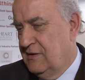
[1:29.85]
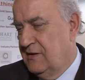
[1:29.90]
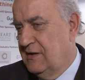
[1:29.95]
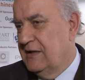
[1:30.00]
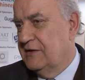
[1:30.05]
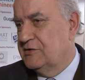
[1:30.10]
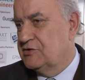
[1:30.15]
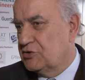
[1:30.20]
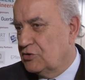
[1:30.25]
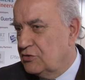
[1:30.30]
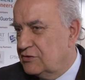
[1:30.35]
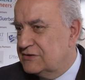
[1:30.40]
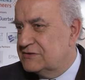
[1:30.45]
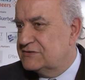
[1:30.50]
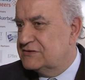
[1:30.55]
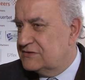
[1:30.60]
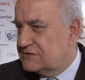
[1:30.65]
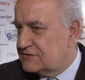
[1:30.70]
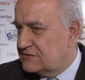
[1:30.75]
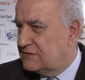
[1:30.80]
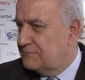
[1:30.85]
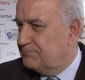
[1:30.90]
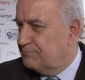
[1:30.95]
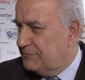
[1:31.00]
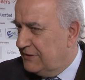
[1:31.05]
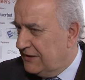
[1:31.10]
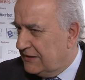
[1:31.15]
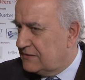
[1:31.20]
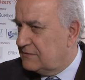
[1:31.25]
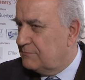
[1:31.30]
And so this is the
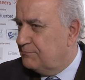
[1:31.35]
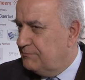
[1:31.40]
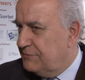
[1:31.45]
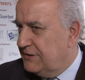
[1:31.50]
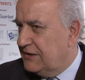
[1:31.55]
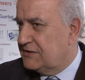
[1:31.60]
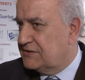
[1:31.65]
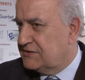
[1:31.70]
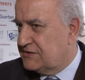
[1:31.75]
big